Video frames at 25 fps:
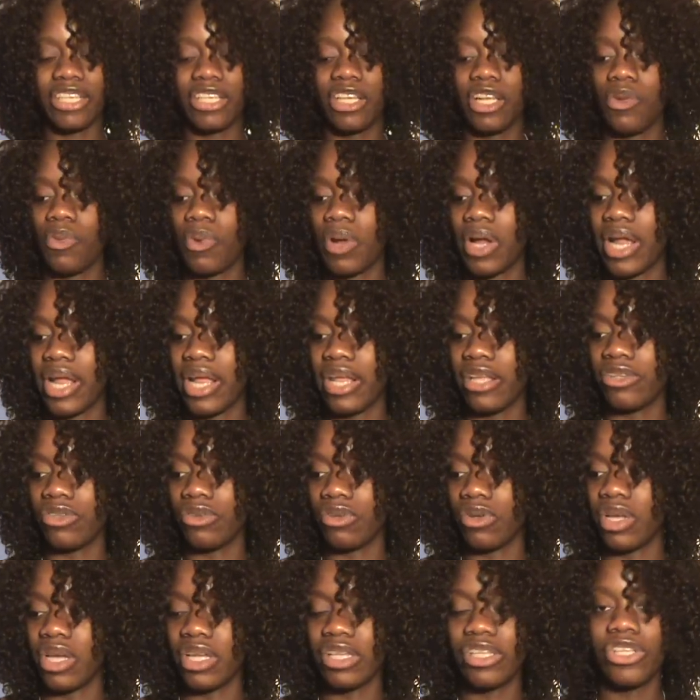actually wear
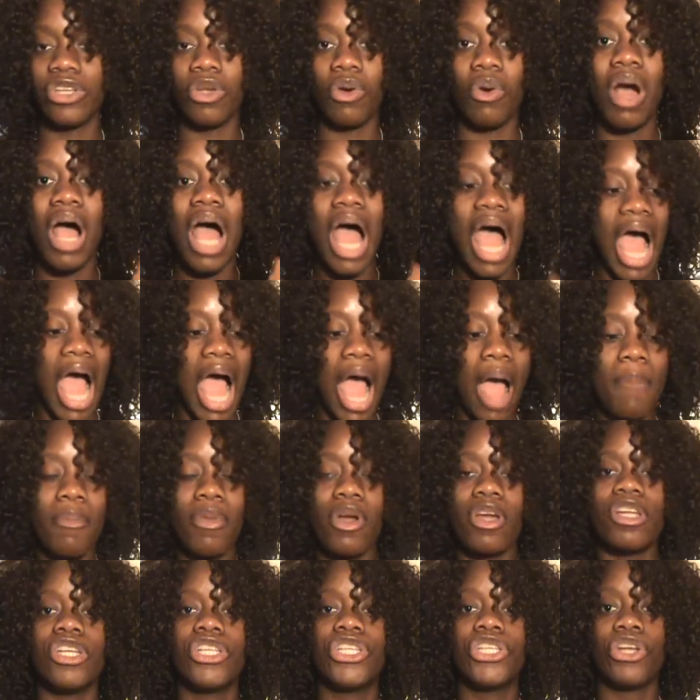Hazelnut. So
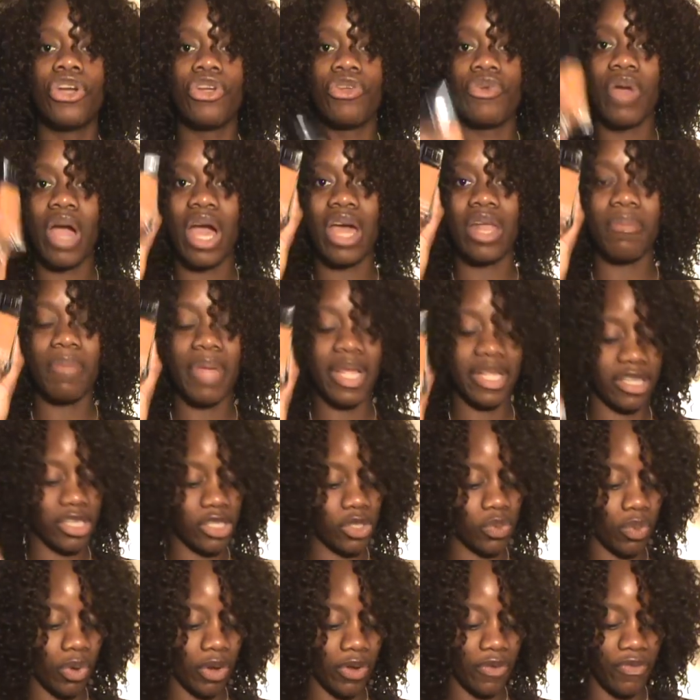I'm going to show you how to make
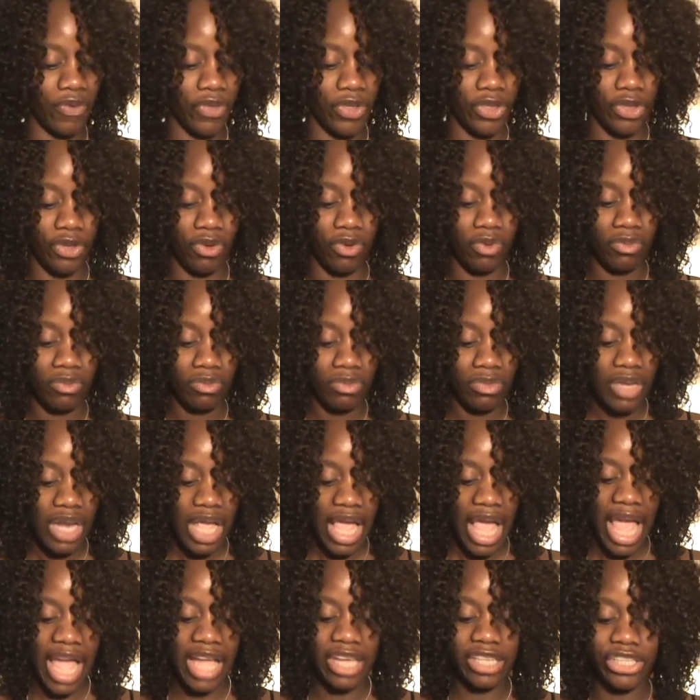this work for you.
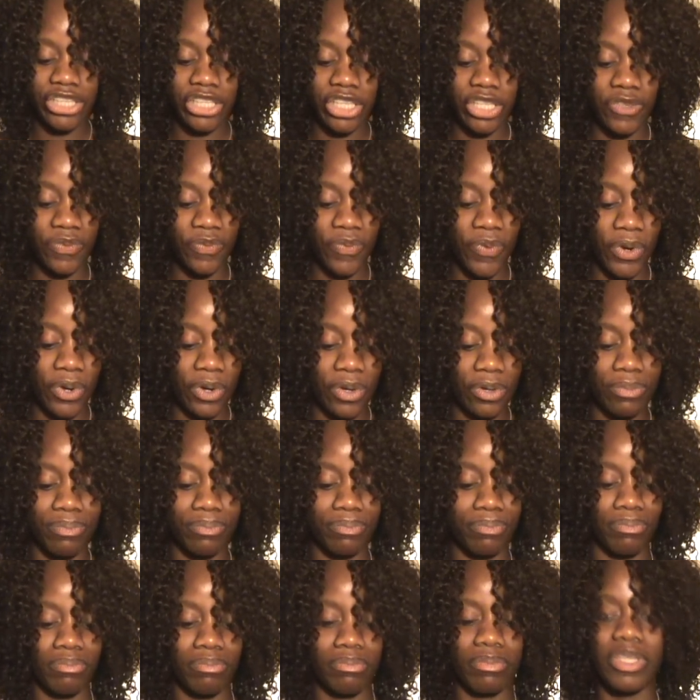And just
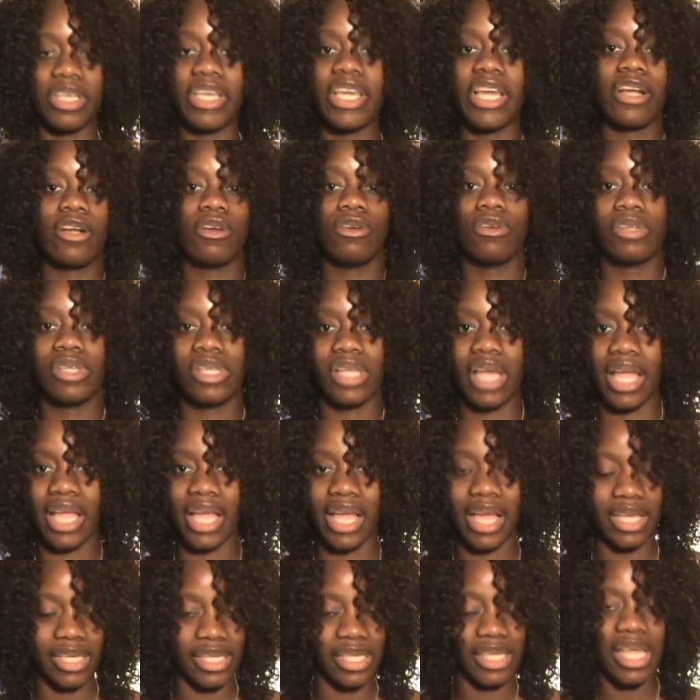for giggles, I
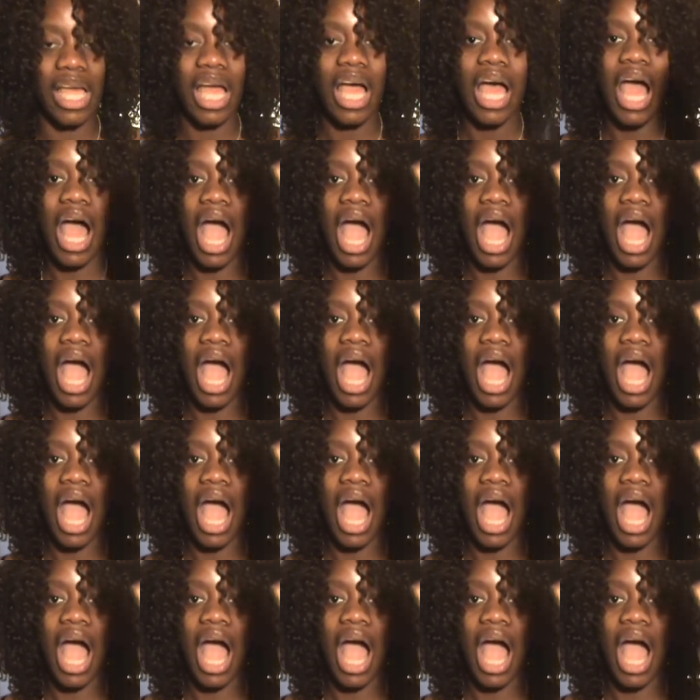guess,